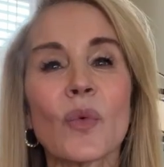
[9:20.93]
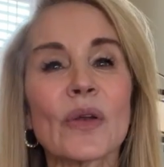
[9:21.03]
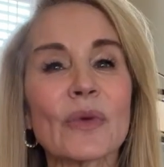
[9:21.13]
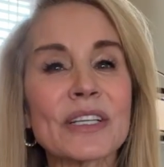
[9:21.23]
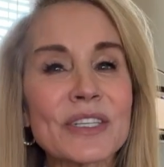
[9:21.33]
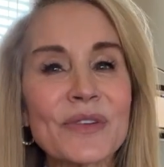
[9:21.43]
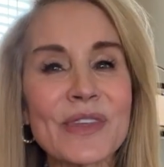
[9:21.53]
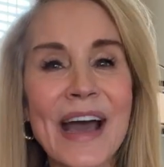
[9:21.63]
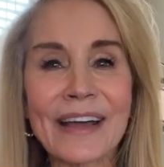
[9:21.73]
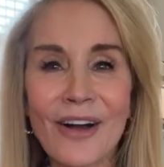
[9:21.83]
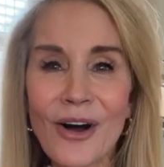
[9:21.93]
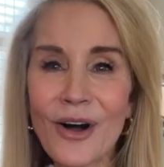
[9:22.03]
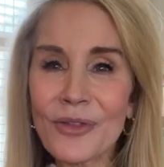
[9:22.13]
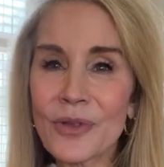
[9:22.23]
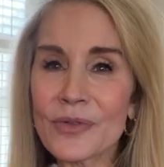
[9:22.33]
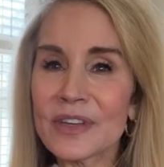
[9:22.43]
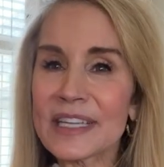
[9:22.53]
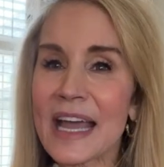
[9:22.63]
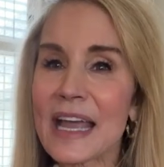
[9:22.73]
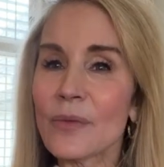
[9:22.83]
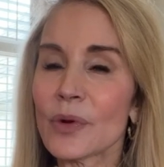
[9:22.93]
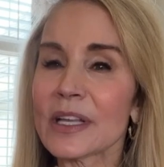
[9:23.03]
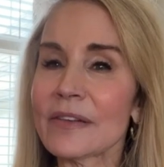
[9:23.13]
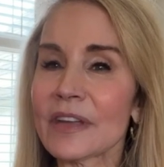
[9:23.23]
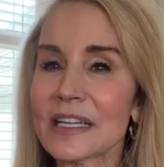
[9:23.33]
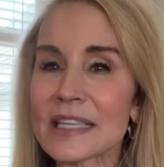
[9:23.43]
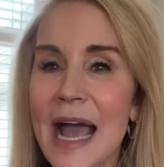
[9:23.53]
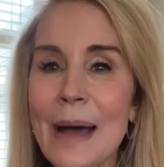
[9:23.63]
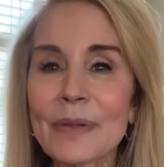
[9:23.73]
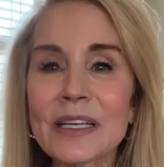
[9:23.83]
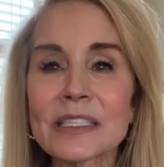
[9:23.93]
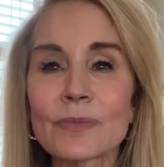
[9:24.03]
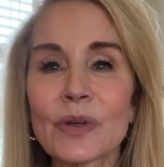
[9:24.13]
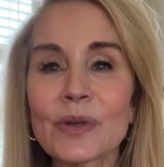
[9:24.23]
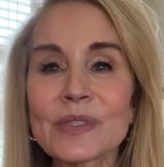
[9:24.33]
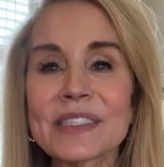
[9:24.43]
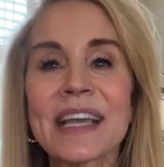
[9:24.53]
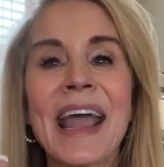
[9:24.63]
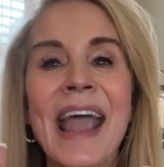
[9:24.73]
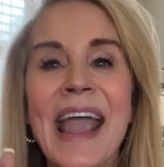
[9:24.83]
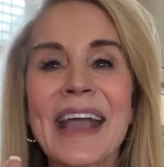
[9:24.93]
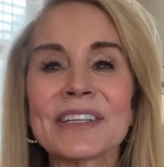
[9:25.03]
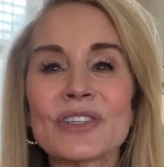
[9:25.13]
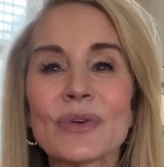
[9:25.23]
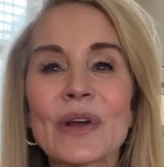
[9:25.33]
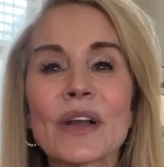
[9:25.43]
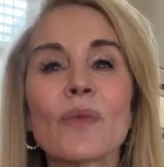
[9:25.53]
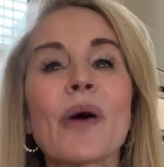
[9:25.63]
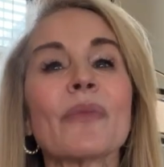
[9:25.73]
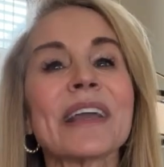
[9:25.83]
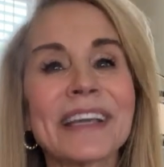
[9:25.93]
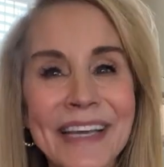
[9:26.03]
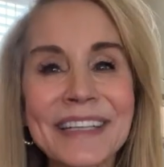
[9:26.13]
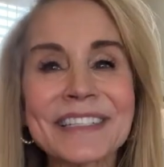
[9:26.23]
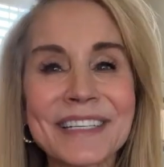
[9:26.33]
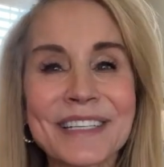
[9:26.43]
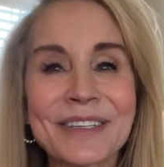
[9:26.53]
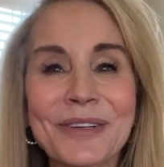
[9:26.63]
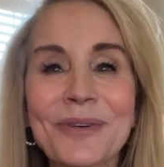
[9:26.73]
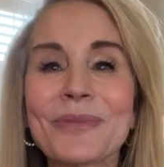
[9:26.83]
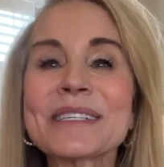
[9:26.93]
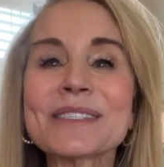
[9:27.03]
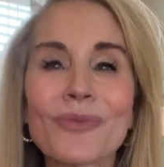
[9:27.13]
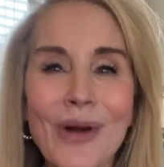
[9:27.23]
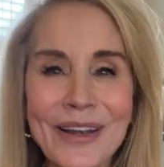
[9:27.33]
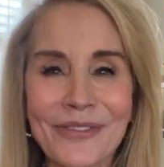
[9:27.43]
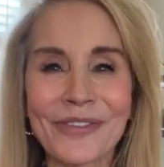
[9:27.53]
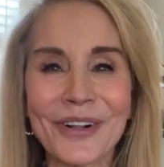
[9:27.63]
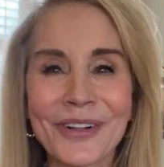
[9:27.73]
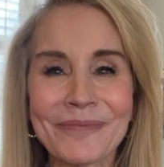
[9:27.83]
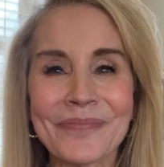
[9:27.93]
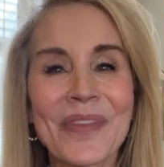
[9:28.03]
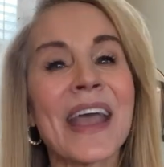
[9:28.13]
When we do that all through the day, we're giving us happiness boosts and doing what we get to do, which is wonderful.